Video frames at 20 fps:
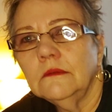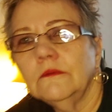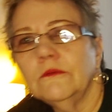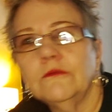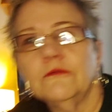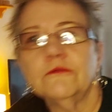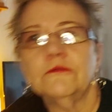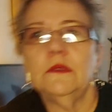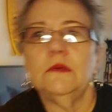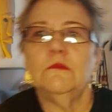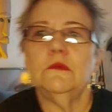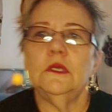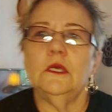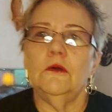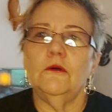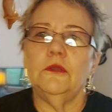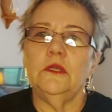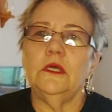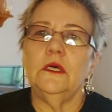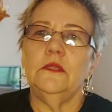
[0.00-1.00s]
There's something
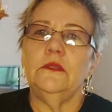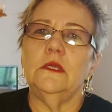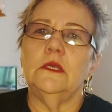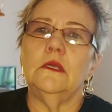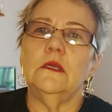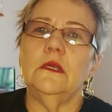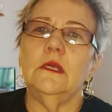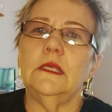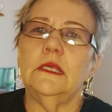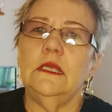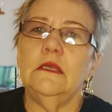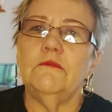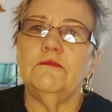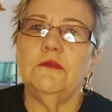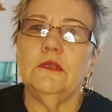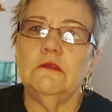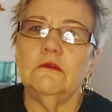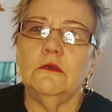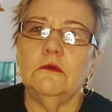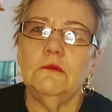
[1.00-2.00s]
going on there. I can't
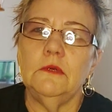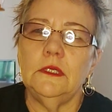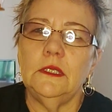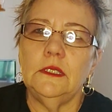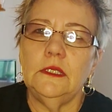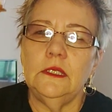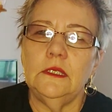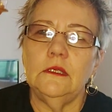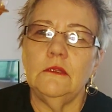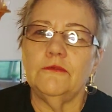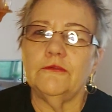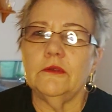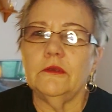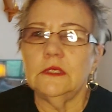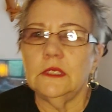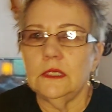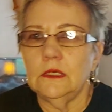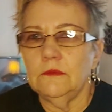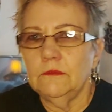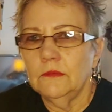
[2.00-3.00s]
figure out what it is.
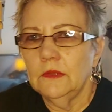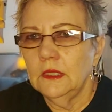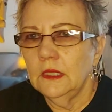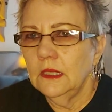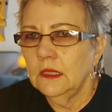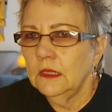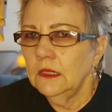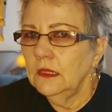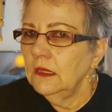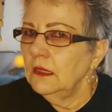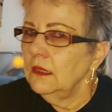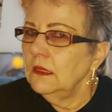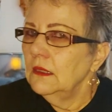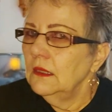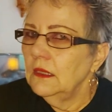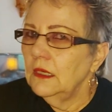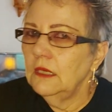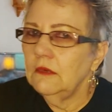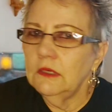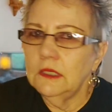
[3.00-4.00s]
Okay.
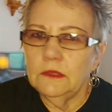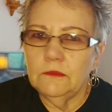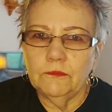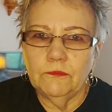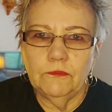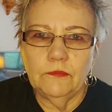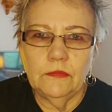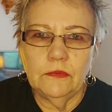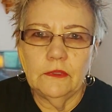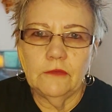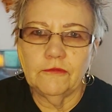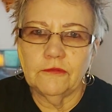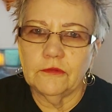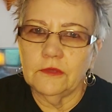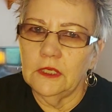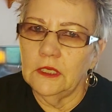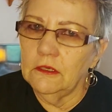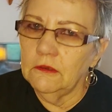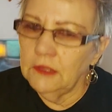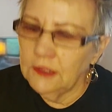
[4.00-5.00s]
All right, let's
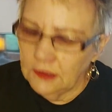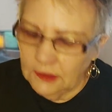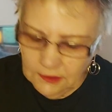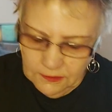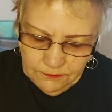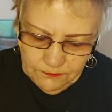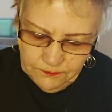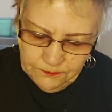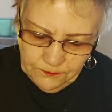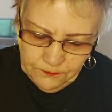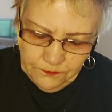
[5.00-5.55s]
carry on.